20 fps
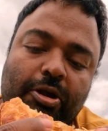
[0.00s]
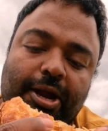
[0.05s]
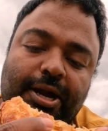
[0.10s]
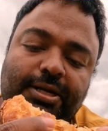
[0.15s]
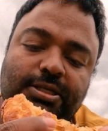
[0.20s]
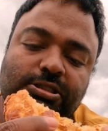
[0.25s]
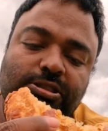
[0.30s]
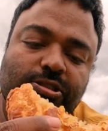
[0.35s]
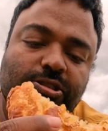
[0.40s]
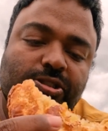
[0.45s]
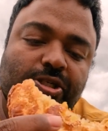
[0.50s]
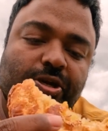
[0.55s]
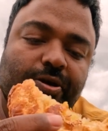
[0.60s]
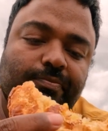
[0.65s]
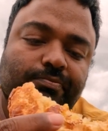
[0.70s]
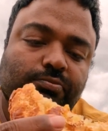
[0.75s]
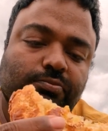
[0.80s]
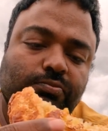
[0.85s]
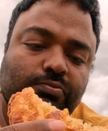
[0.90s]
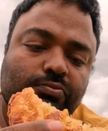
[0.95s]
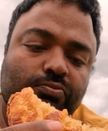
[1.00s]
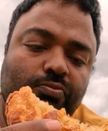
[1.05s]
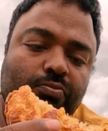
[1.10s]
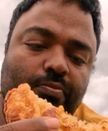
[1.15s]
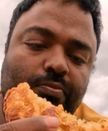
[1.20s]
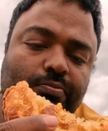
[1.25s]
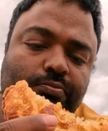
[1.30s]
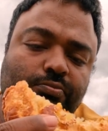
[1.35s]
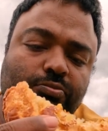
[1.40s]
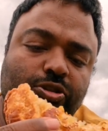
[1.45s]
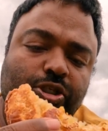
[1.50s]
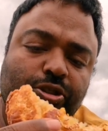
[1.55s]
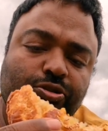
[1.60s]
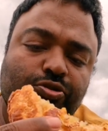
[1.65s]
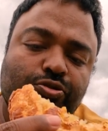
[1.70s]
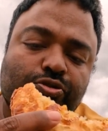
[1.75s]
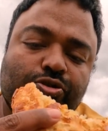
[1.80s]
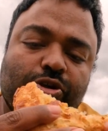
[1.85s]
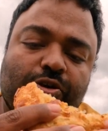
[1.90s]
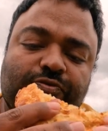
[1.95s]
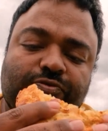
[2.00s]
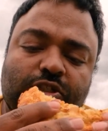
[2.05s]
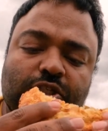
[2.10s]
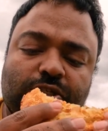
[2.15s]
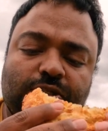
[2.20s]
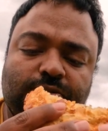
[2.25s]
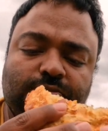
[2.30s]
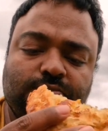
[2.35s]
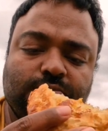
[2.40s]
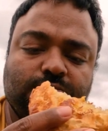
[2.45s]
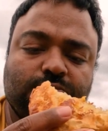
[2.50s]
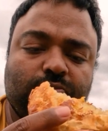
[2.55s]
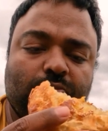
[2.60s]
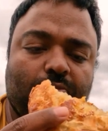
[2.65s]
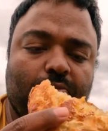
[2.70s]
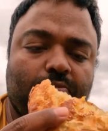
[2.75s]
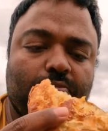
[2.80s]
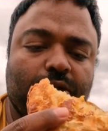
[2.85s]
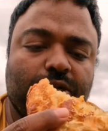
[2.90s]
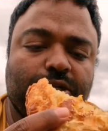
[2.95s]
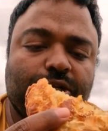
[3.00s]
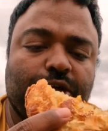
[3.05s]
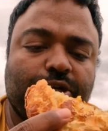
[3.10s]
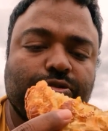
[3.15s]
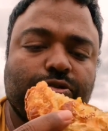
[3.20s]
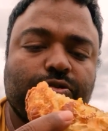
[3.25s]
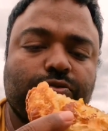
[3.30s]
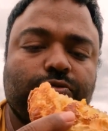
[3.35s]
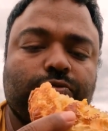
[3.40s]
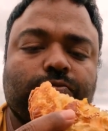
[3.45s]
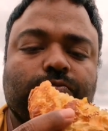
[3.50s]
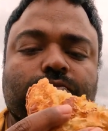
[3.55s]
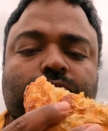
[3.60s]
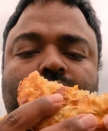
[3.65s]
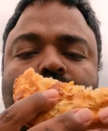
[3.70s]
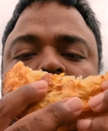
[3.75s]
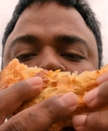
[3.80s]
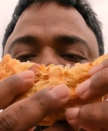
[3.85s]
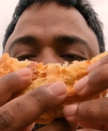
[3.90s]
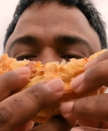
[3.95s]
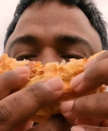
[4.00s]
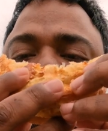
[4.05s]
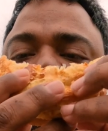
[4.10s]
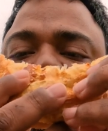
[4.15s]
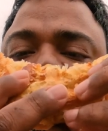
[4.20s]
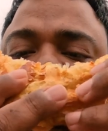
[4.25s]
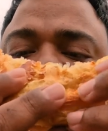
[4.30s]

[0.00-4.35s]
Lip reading: and it's not too soft chicken, but not too tough